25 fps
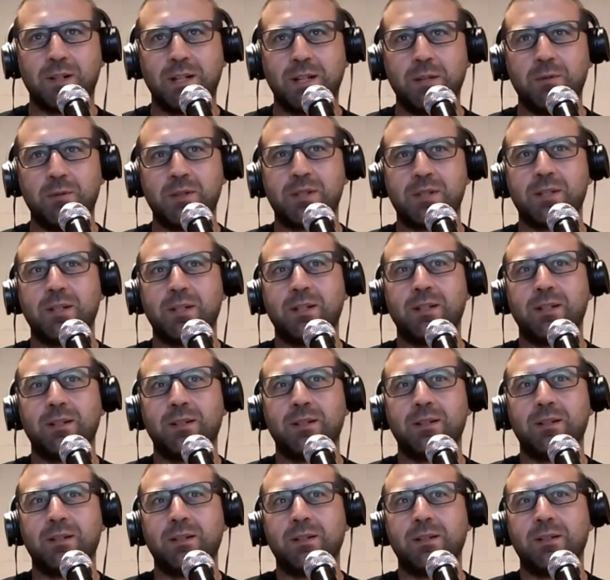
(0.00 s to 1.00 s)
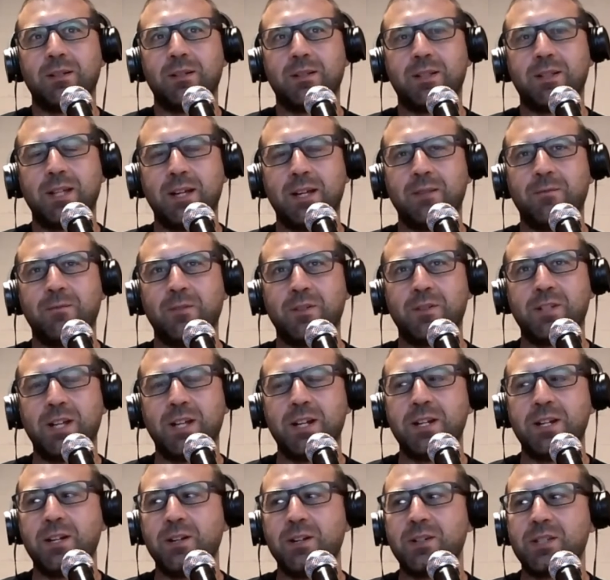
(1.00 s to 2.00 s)
He was for
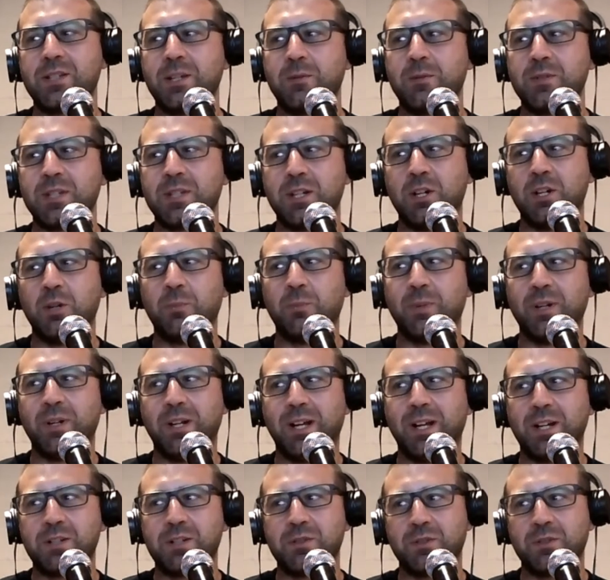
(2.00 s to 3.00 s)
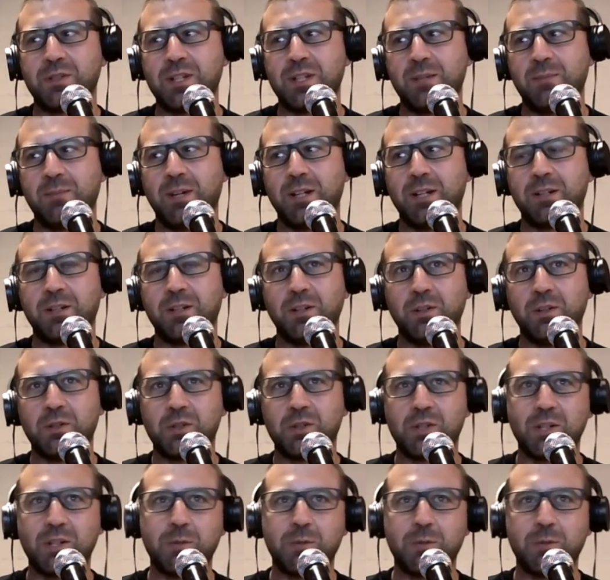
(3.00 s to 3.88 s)
10 years, he was the Open national team head coach.